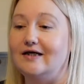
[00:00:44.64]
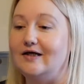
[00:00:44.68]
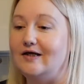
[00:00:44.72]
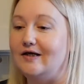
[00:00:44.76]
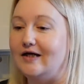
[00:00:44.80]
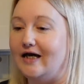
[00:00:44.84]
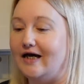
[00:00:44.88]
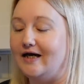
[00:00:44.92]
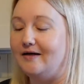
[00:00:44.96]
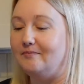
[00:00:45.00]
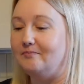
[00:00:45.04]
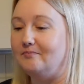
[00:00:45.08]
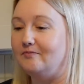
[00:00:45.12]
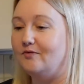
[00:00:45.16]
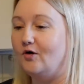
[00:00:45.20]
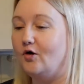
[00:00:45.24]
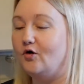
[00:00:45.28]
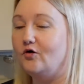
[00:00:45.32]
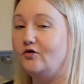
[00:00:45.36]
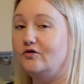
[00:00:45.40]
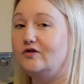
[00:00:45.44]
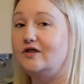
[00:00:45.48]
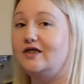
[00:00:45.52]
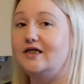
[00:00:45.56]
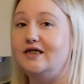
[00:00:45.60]

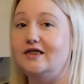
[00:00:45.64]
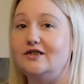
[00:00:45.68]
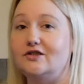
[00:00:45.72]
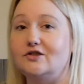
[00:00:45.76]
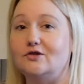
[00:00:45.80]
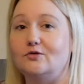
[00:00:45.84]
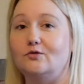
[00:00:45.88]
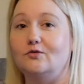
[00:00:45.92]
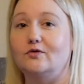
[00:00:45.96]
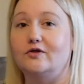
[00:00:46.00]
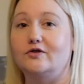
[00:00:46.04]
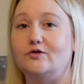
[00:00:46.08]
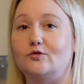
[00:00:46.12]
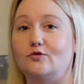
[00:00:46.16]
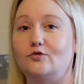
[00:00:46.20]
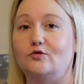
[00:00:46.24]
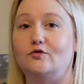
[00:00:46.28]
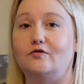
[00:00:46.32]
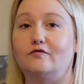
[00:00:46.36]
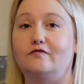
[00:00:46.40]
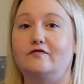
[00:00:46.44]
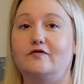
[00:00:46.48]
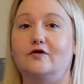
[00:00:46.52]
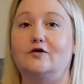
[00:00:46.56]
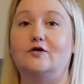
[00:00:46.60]
On keto, I don't know
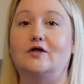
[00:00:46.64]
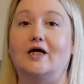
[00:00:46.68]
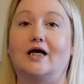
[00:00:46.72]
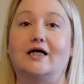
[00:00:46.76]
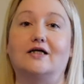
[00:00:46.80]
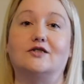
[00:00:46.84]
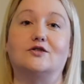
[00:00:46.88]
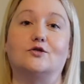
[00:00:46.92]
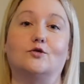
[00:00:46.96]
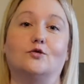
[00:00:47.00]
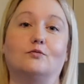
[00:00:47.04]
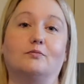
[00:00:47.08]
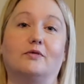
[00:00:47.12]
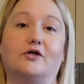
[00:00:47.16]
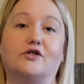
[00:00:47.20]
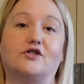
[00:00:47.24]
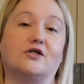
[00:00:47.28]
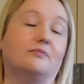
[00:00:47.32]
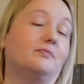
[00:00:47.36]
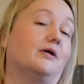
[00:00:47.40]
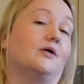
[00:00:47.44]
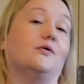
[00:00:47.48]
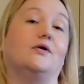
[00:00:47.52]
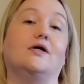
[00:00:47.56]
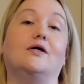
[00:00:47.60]
if you guys know much
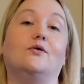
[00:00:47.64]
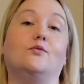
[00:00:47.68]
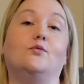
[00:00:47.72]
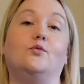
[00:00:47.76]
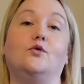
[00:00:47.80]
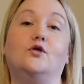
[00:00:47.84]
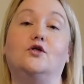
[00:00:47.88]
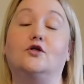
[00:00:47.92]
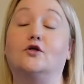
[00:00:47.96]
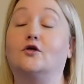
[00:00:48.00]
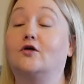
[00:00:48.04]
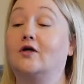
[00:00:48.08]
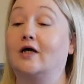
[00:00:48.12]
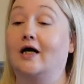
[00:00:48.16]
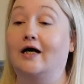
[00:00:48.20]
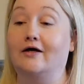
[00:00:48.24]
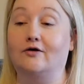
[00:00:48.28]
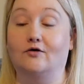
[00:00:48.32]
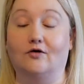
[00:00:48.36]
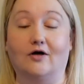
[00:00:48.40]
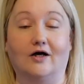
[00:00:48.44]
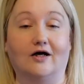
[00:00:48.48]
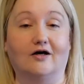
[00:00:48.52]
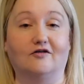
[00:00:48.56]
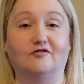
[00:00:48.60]
about it. You
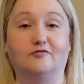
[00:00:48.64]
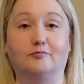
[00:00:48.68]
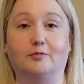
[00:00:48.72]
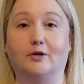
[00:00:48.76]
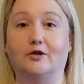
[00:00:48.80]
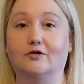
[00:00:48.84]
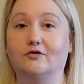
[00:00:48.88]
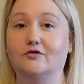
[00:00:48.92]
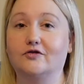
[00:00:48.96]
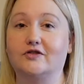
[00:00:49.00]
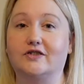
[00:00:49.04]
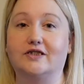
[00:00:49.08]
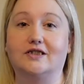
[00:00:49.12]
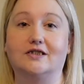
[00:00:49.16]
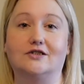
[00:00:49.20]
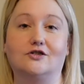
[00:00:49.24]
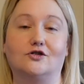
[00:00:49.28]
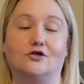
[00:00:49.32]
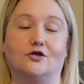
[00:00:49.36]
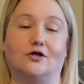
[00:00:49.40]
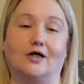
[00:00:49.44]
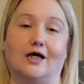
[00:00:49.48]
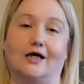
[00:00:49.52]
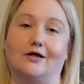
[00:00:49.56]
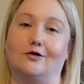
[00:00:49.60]
cannot have pulses, you
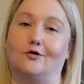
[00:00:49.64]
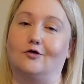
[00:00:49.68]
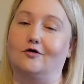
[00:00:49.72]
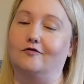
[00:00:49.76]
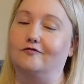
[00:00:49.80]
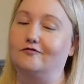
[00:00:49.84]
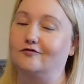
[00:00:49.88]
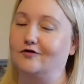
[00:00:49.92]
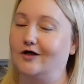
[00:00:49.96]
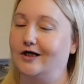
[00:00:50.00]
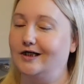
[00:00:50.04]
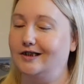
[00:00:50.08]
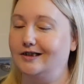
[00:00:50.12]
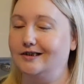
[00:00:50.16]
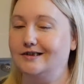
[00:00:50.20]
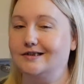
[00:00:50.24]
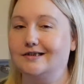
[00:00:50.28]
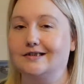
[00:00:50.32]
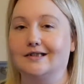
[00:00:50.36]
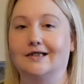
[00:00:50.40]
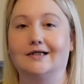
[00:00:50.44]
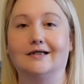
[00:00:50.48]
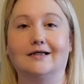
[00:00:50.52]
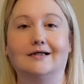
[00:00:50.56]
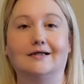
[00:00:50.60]
cannot have
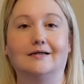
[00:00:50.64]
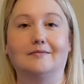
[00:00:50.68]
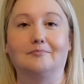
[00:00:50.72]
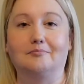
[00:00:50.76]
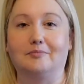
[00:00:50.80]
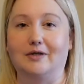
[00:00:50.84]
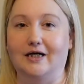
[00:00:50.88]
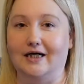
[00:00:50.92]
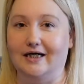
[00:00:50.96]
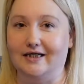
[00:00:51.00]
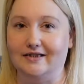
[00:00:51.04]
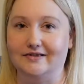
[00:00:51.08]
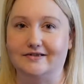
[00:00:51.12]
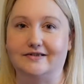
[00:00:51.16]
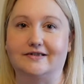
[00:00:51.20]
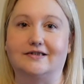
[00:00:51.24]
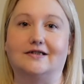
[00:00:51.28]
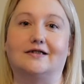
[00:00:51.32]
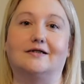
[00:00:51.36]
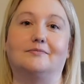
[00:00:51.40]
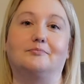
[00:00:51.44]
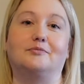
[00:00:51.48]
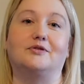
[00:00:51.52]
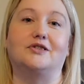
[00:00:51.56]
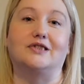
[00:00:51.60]
rice,
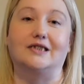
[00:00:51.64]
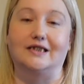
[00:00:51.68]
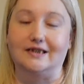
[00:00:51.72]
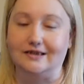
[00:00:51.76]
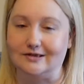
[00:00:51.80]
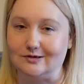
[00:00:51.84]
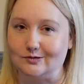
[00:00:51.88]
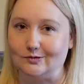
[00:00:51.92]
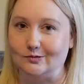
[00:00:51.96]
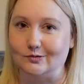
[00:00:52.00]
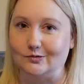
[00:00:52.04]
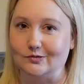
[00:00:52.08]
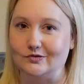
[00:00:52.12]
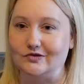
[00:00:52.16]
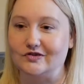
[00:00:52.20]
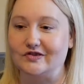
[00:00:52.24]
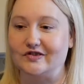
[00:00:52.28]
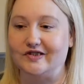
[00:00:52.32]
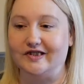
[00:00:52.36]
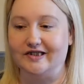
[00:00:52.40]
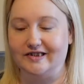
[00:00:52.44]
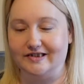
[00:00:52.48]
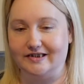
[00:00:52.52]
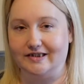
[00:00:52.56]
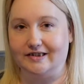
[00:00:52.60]
pasta, potatoes,
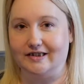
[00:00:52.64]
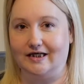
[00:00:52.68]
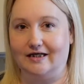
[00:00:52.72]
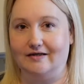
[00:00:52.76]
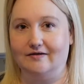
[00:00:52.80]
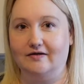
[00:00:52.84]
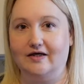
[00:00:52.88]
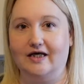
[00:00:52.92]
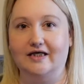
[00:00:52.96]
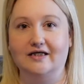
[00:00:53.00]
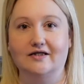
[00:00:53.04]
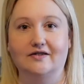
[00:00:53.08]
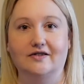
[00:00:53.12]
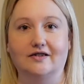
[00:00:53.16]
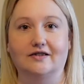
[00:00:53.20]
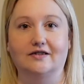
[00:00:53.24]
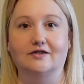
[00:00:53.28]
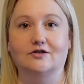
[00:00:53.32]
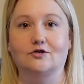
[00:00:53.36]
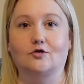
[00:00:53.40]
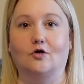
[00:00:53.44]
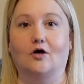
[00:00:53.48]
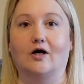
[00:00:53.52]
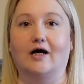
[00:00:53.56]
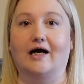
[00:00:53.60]
things like that. Anything that's
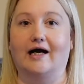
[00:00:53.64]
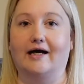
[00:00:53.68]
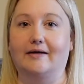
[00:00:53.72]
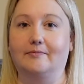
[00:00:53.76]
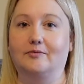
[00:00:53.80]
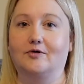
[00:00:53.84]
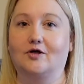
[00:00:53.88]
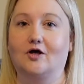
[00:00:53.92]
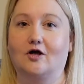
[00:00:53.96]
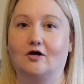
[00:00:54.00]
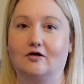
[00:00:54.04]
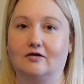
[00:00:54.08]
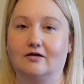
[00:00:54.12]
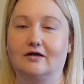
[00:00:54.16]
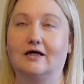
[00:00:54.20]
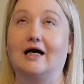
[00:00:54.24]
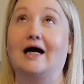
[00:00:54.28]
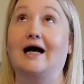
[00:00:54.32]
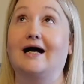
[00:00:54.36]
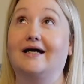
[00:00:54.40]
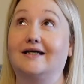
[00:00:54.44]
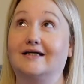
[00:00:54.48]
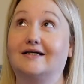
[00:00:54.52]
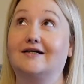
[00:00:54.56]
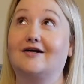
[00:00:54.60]
got a
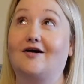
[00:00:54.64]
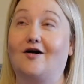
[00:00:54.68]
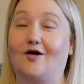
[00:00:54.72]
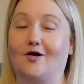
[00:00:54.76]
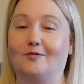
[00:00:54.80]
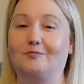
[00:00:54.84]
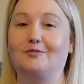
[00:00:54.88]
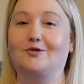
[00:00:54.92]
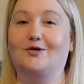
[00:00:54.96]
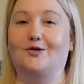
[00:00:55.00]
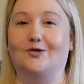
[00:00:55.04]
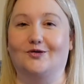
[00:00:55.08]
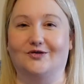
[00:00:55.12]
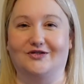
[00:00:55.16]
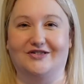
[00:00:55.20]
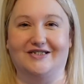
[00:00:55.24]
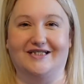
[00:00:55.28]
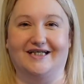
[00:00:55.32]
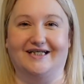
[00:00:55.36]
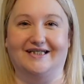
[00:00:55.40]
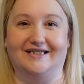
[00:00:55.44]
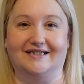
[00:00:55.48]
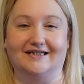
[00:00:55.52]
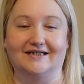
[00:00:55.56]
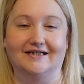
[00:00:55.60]
high carb
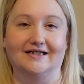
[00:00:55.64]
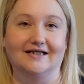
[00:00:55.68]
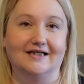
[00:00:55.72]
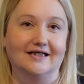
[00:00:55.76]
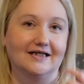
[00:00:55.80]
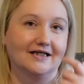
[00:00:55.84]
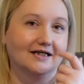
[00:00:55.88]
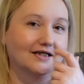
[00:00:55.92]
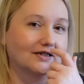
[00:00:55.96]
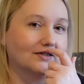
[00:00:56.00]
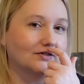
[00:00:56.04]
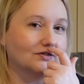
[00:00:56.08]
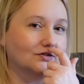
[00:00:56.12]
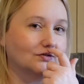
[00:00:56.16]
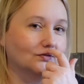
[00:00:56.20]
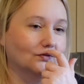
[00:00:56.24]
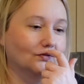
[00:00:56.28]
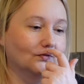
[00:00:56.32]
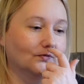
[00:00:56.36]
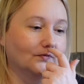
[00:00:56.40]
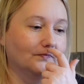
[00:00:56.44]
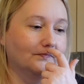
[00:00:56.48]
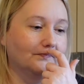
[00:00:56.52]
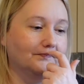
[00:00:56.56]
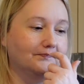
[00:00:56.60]
content.
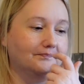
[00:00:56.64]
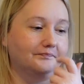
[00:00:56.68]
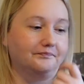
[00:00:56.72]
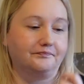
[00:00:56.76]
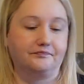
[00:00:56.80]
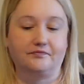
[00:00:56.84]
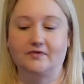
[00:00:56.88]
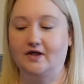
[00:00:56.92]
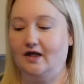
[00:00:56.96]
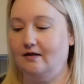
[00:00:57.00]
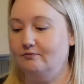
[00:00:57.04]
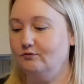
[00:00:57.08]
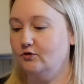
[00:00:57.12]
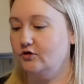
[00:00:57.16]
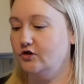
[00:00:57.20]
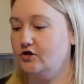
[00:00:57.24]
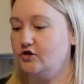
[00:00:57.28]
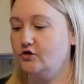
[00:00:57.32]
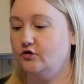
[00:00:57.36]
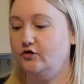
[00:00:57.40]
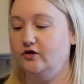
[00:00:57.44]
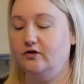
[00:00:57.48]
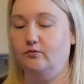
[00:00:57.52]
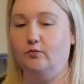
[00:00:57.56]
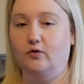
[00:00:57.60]
So I'm going to show
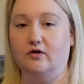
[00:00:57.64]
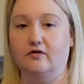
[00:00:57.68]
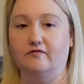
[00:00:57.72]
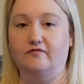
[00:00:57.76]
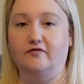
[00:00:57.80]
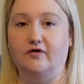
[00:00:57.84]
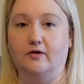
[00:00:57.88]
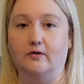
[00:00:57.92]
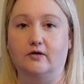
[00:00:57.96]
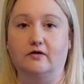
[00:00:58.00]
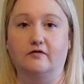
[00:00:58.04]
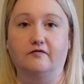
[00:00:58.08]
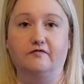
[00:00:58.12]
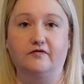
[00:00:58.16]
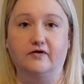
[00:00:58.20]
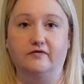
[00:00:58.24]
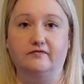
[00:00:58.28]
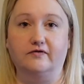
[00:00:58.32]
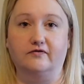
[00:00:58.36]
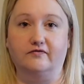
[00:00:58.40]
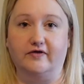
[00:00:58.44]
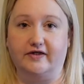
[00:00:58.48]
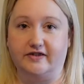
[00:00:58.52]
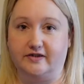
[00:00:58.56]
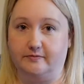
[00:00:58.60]
you one of our
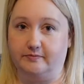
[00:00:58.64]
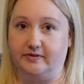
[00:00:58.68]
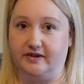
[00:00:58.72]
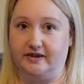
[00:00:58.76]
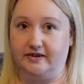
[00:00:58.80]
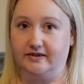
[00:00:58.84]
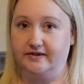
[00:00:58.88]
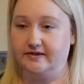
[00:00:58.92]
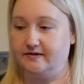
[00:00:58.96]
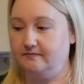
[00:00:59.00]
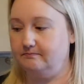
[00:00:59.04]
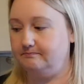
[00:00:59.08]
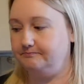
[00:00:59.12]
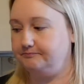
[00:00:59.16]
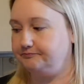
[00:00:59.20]
favourite recipes.